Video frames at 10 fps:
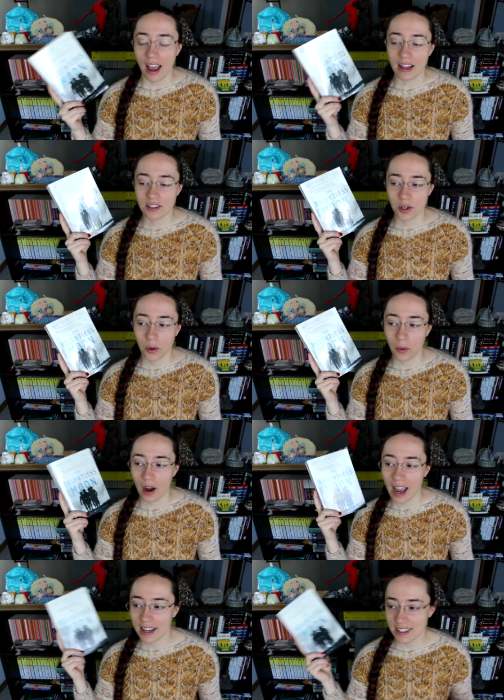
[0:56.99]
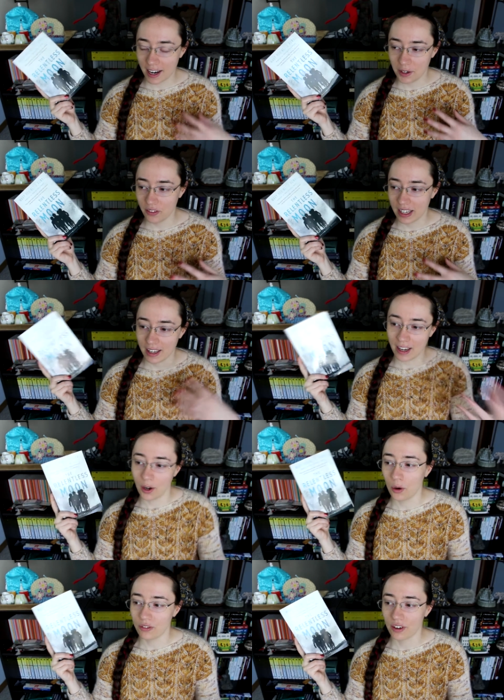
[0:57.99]
And so I had to kind of like
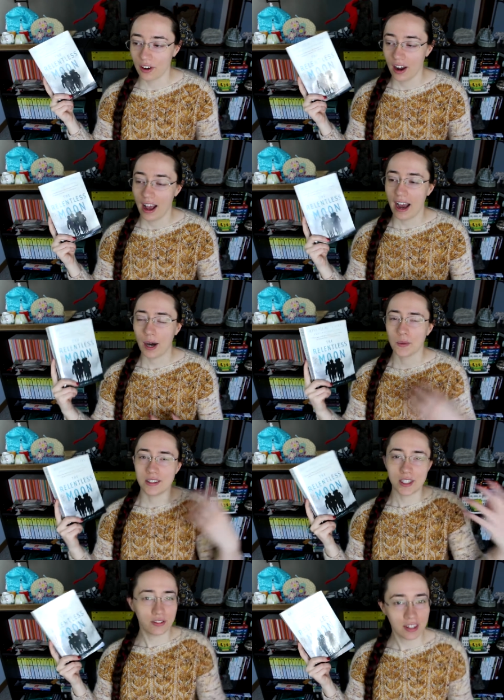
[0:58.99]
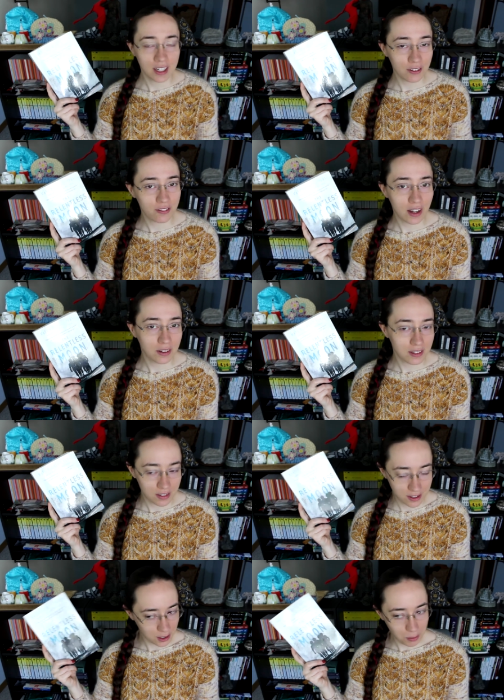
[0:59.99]
get over how different it felt
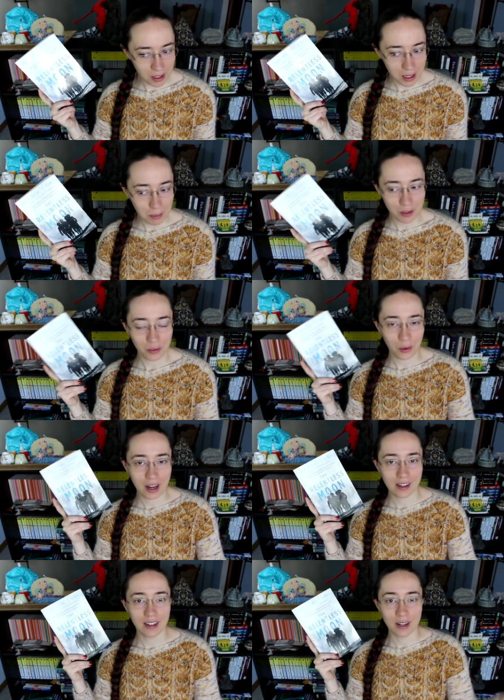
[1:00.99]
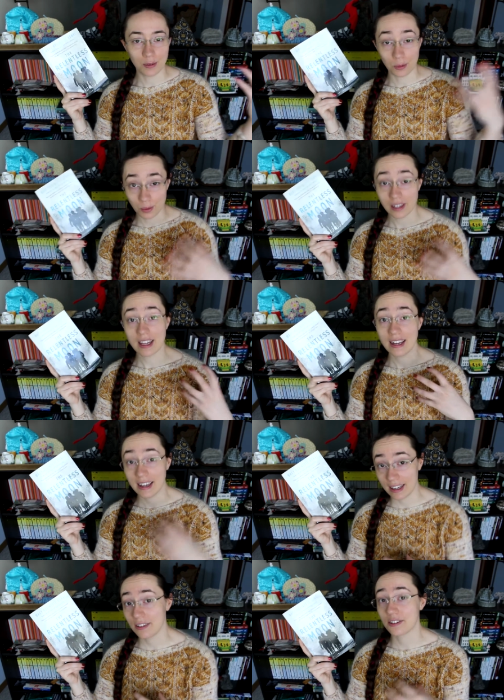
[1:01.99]
to me before I could like really
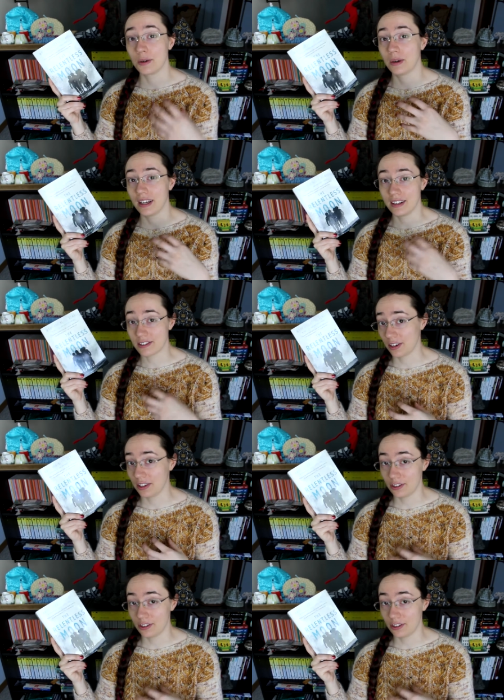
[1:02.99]
get into it and start